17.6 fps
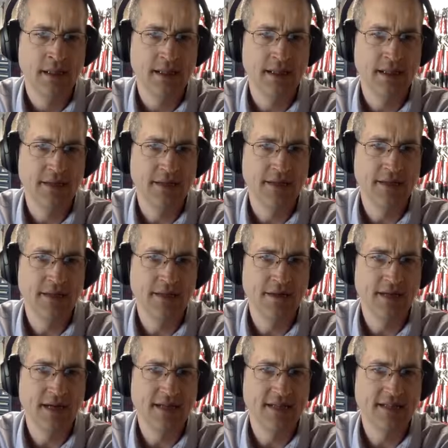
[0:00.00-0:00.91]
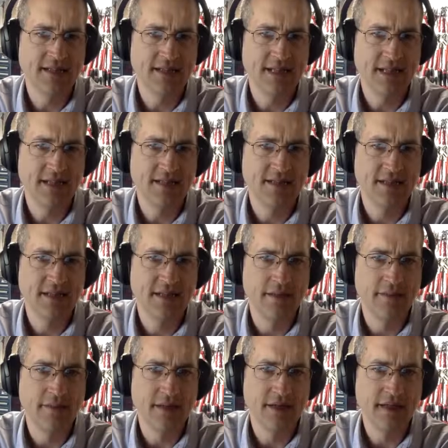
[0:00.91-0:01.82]
In the United States and
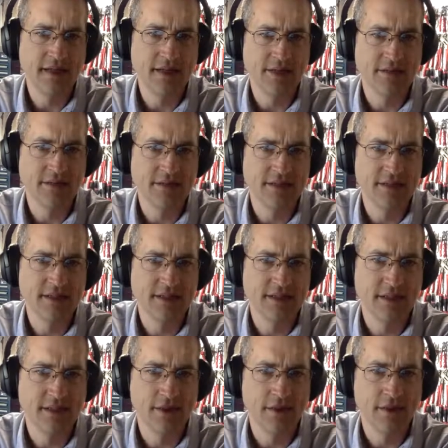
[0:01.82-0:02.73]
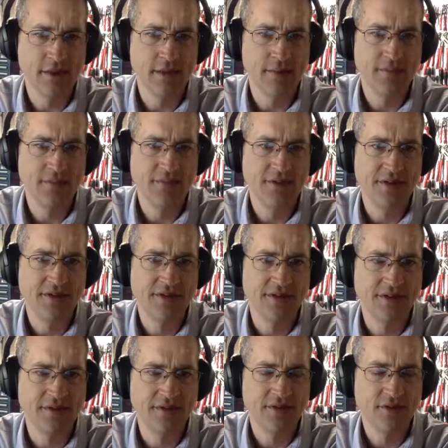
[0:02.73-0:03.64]
in many countries in Europe, this
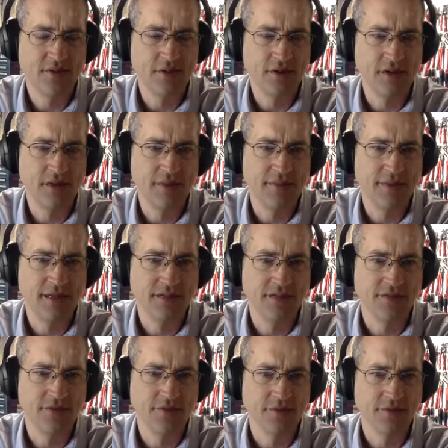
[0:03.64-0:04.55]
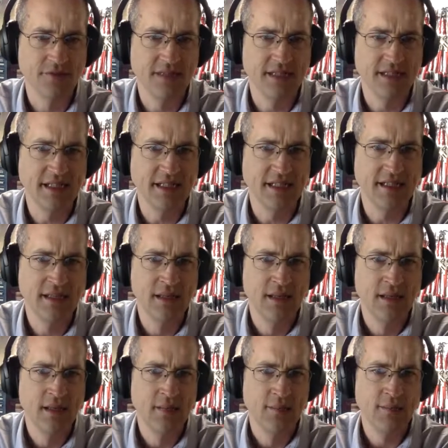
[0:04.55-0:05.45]
is currently being superseded
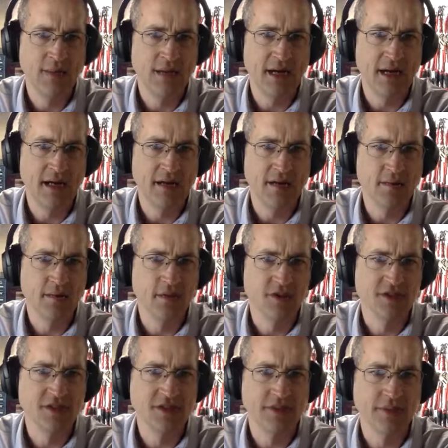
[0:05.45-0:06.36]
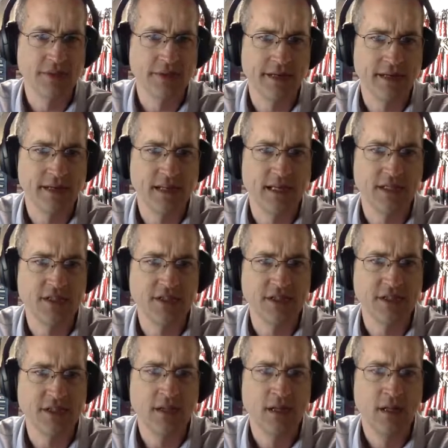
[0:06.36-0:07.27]
by emergency
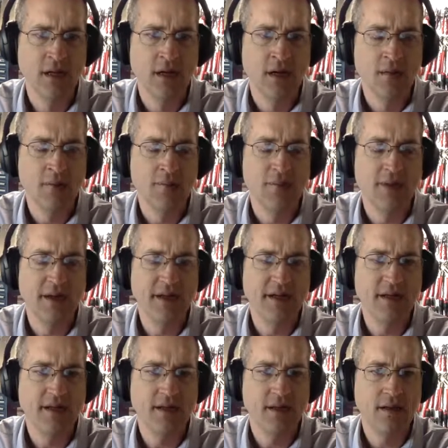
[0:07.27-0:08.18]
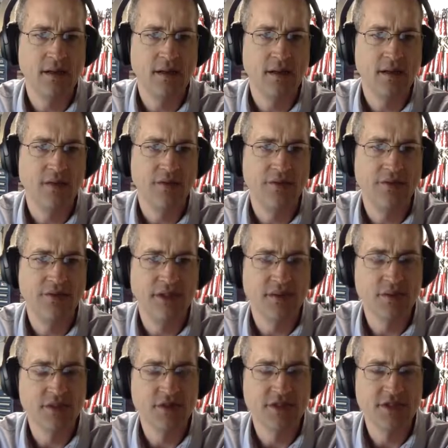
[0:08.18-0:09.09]
regulation, but the
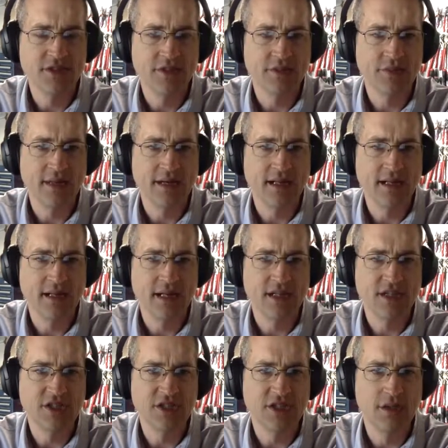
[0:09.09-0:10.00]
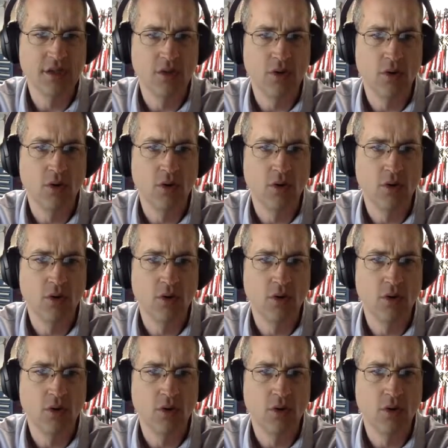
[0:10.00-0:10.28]
emergency regulation